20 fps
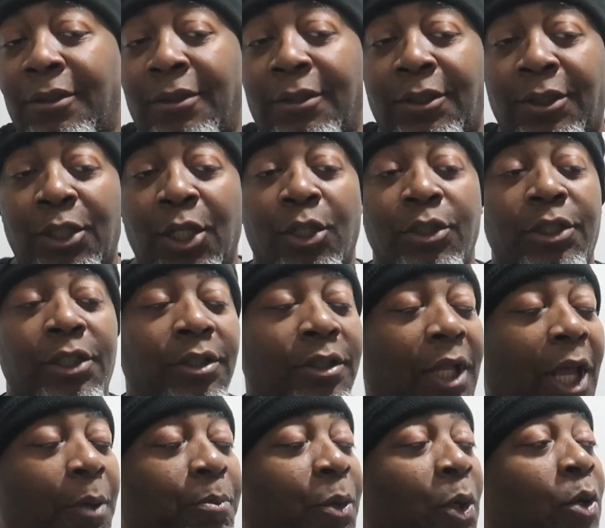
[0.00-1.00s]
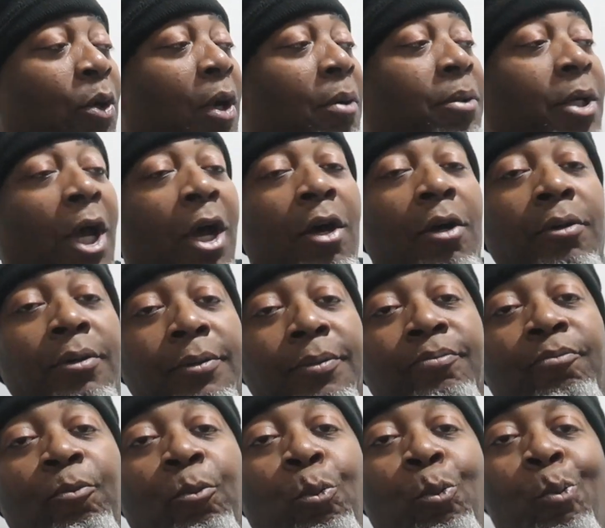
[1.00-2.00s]
So she's like, boom, I'm gone.
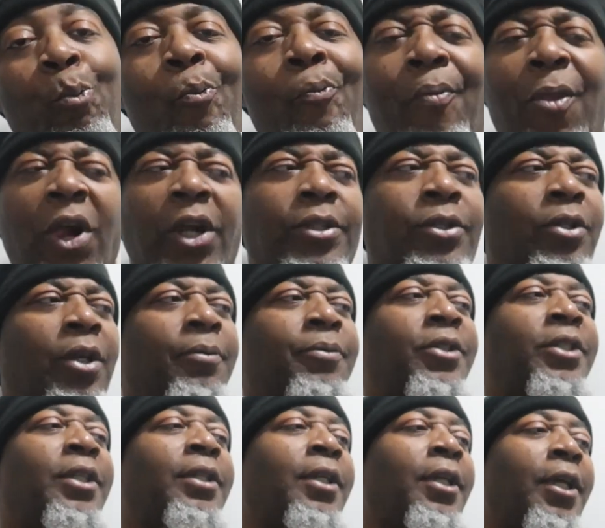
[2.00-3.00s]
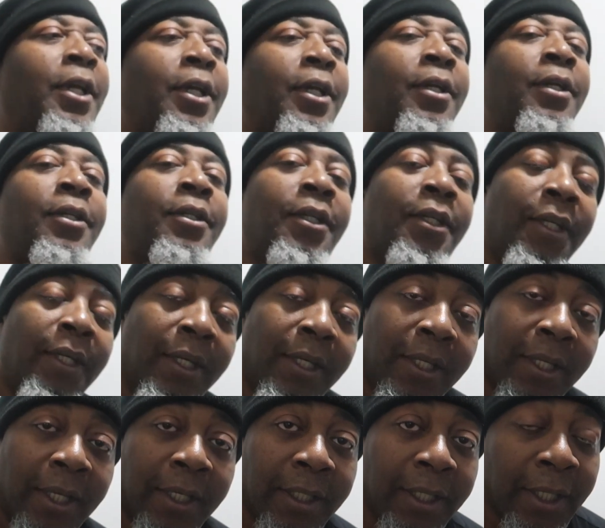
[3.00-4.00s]
So I'm sitting here
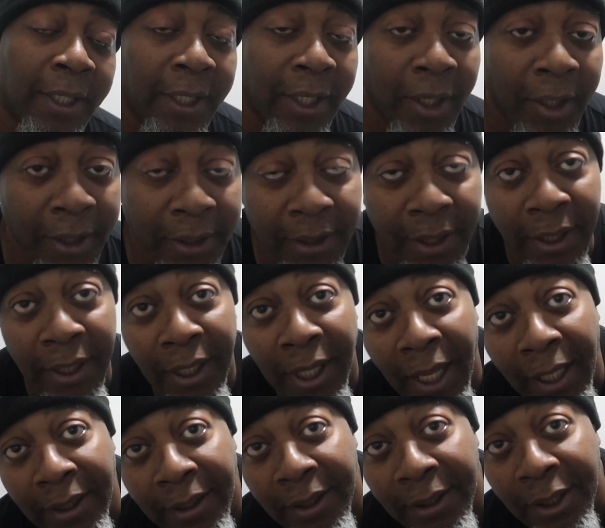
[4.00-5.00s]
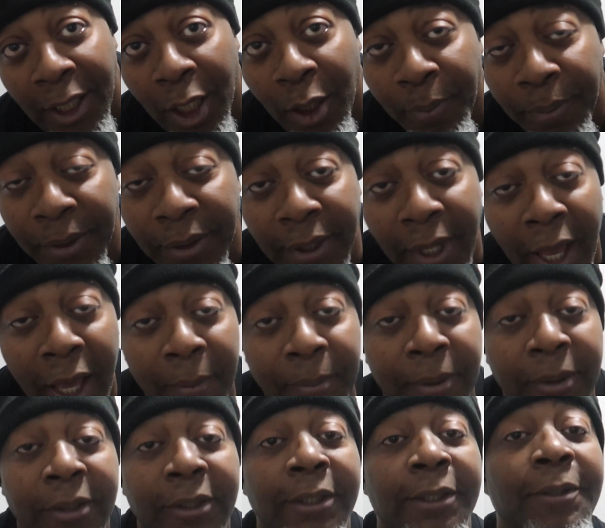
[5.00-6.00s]
and then everything like this happen,
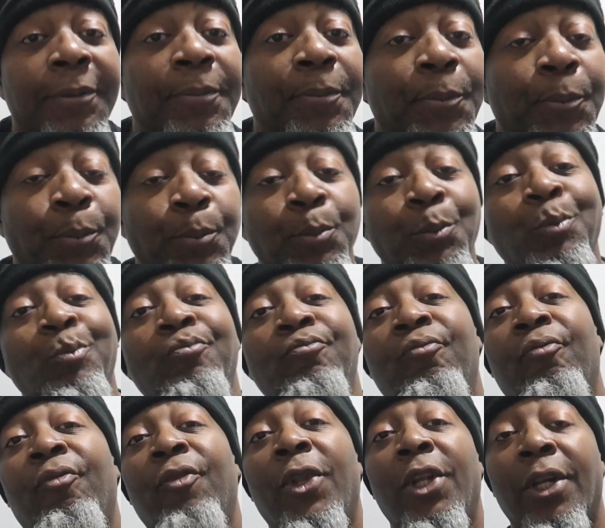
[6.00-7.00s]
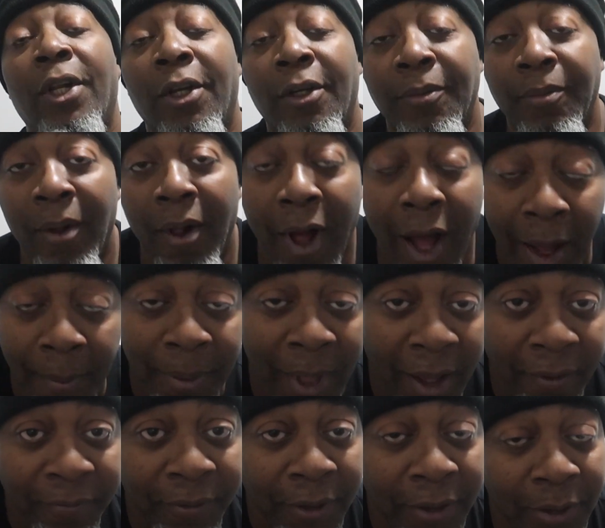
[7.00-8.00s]
happen. You know, I'm
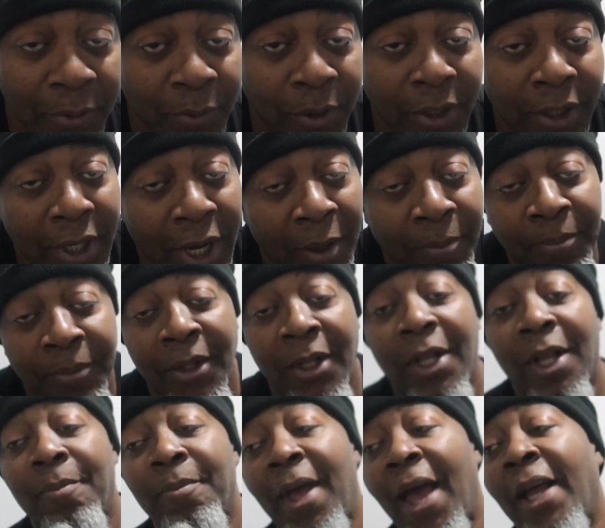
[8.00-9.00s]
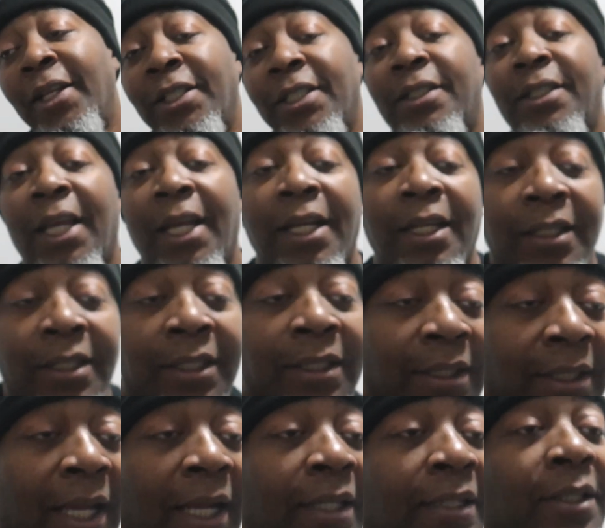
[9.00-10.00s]
not feeling well. I'm agitated, this,
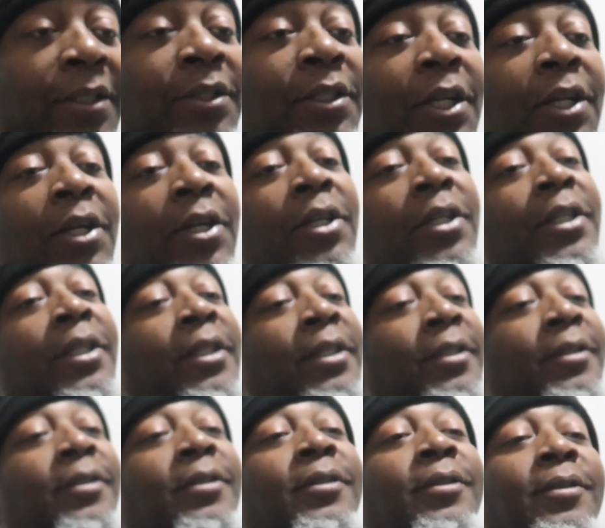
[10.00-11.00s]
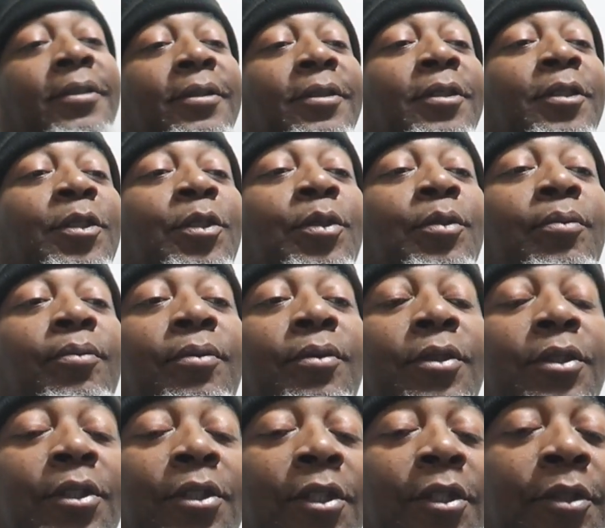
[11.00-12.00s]
that, and the third. And,
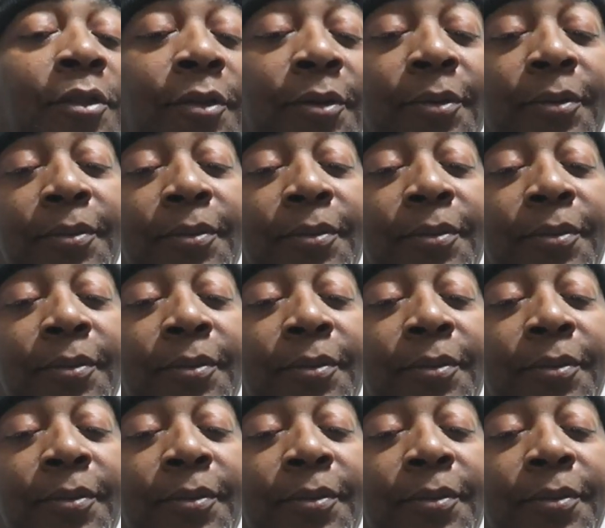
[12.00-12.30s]
you know,